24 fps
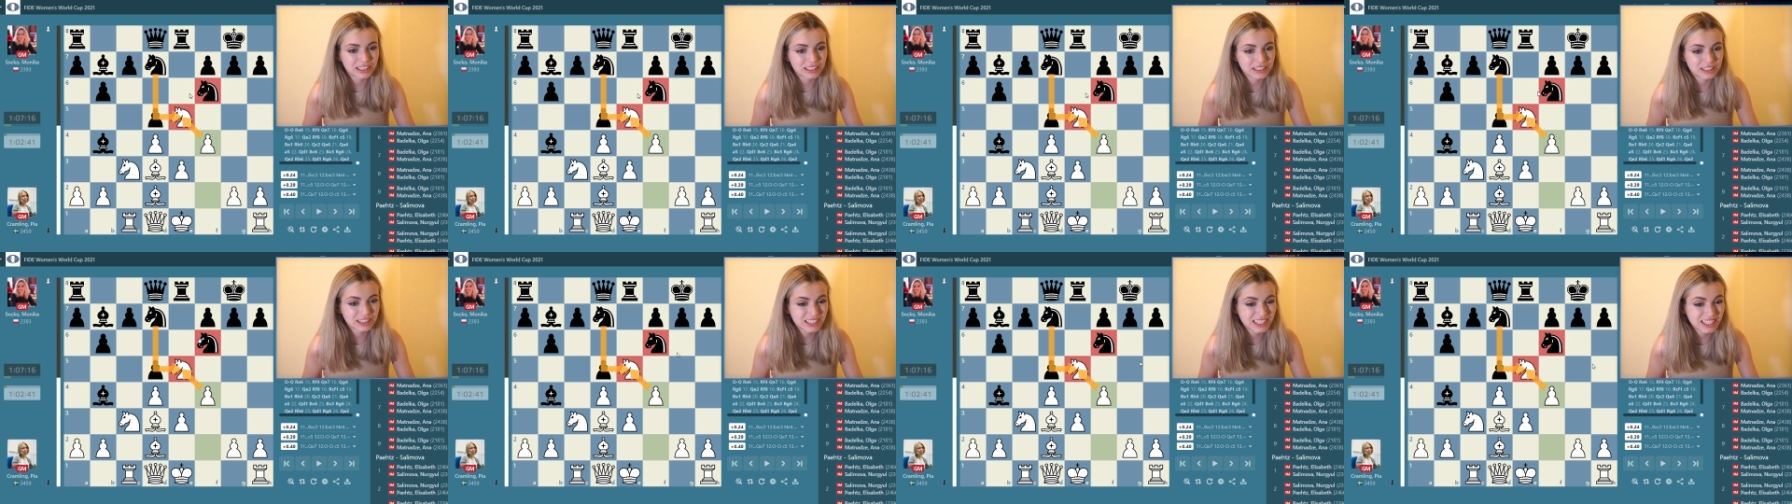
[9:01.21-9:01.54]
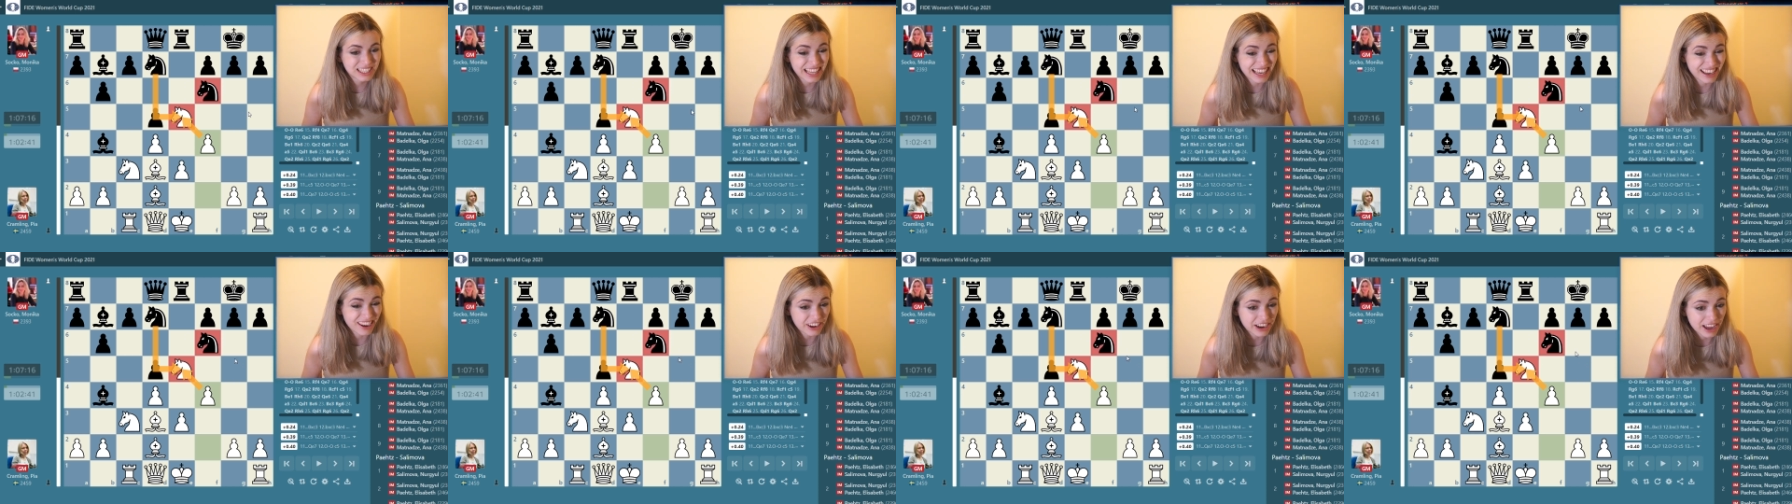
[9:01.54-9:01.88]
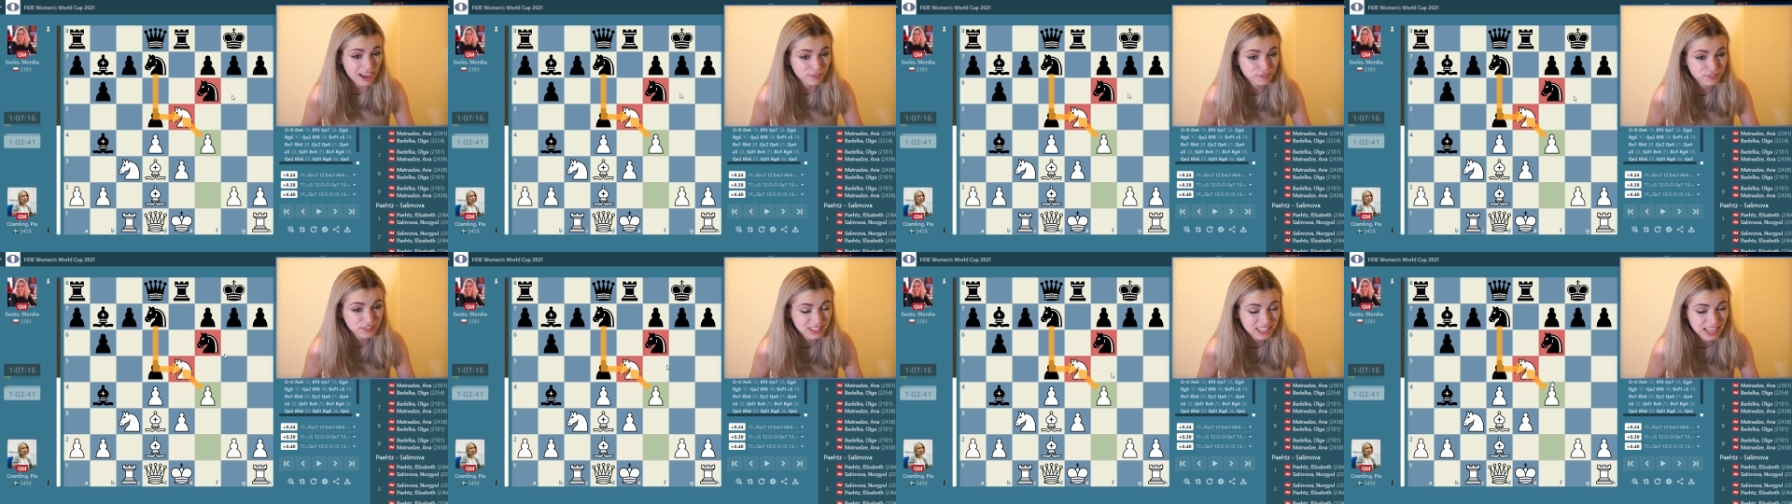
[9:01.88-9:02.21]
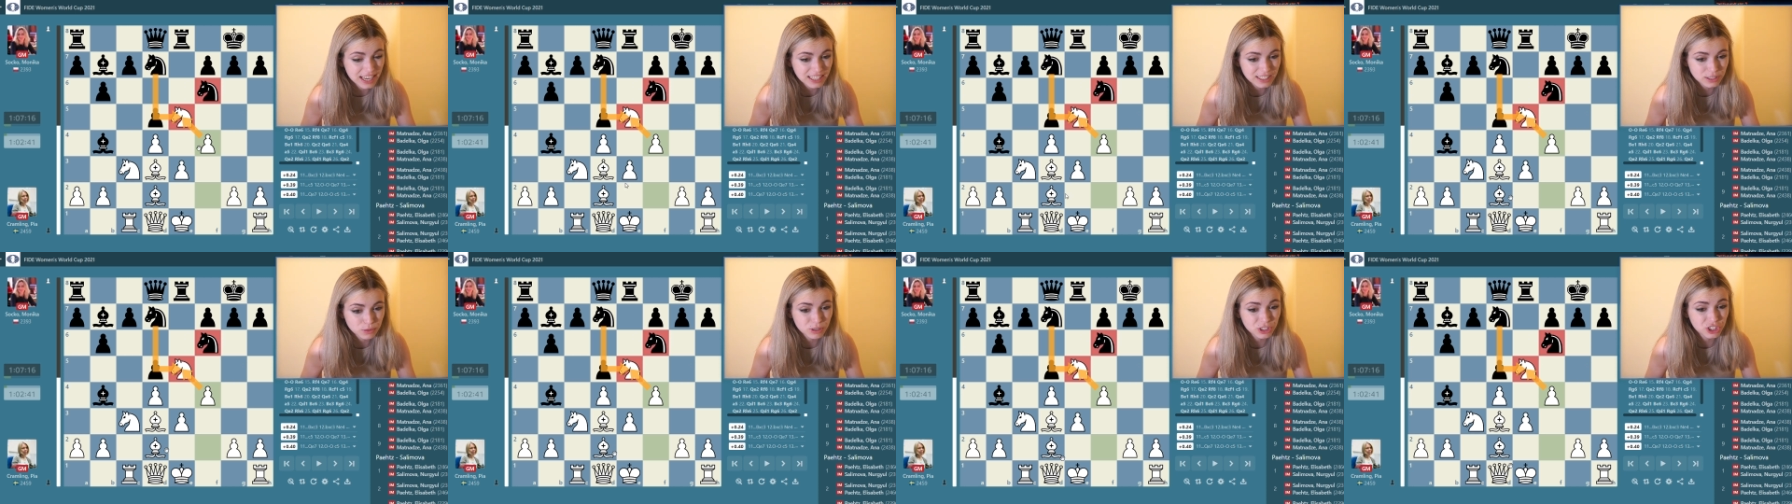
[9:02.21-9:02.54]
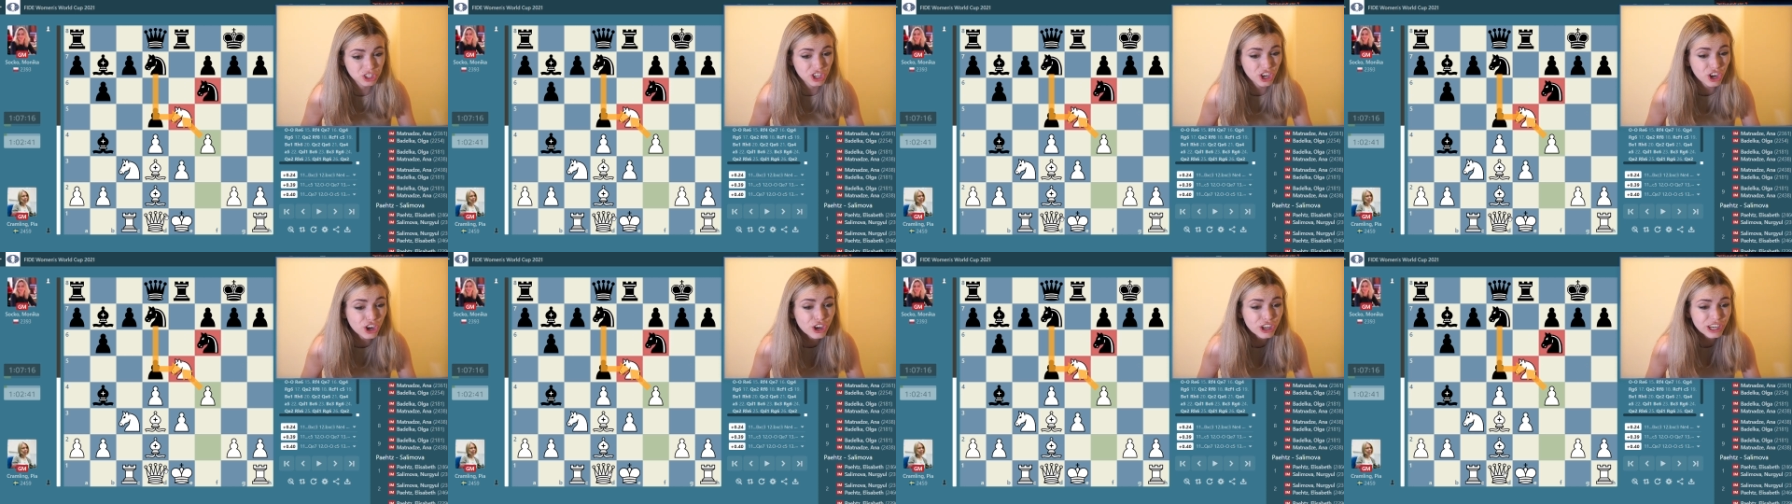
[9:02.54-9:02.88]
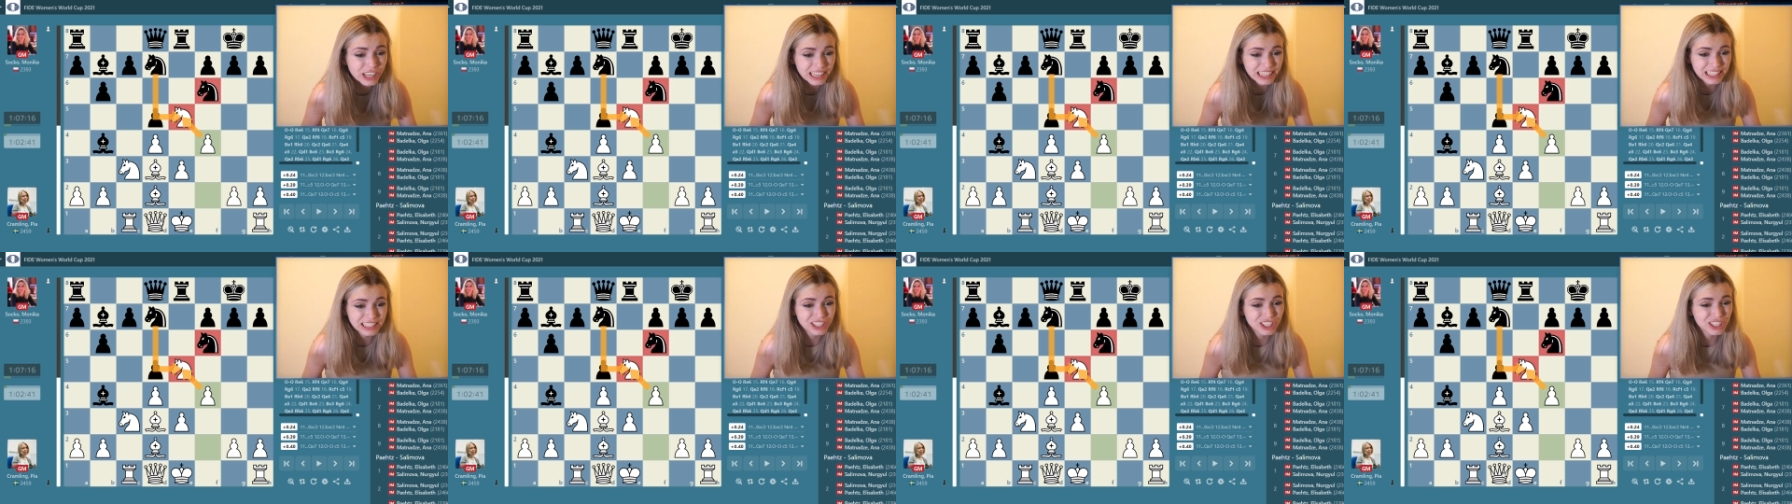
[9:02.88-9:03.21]
stay on f6, which could
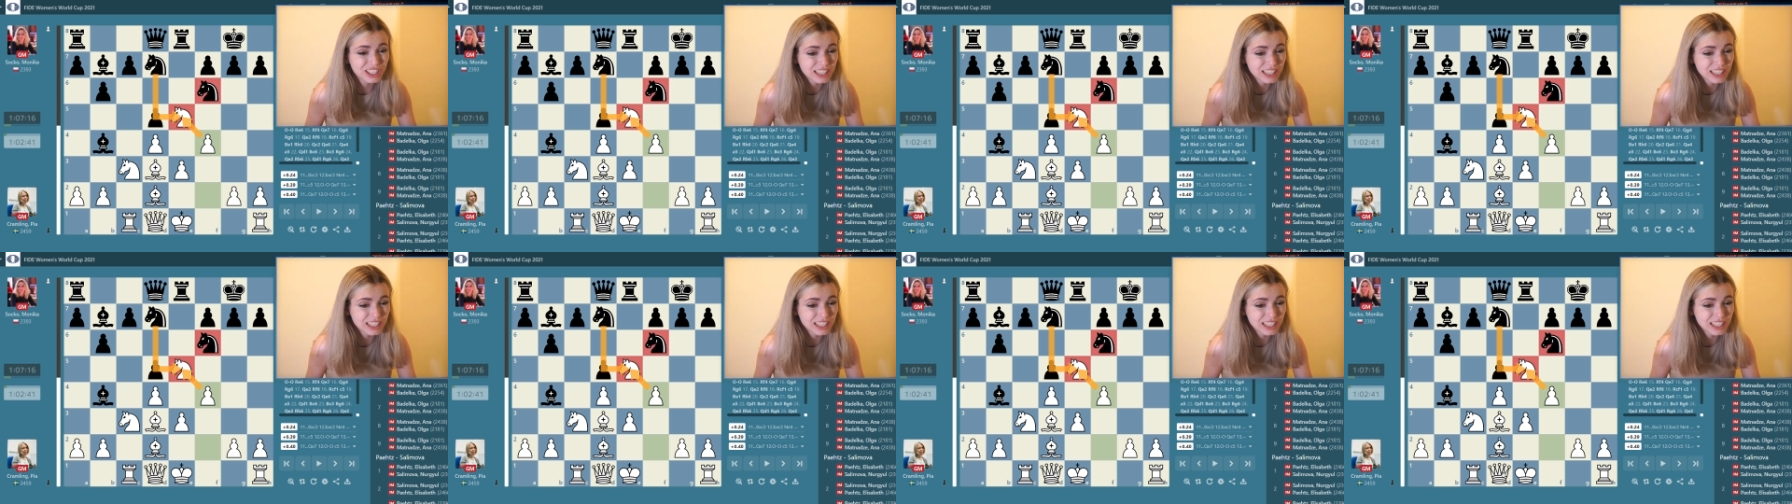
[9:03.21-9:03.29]
lead to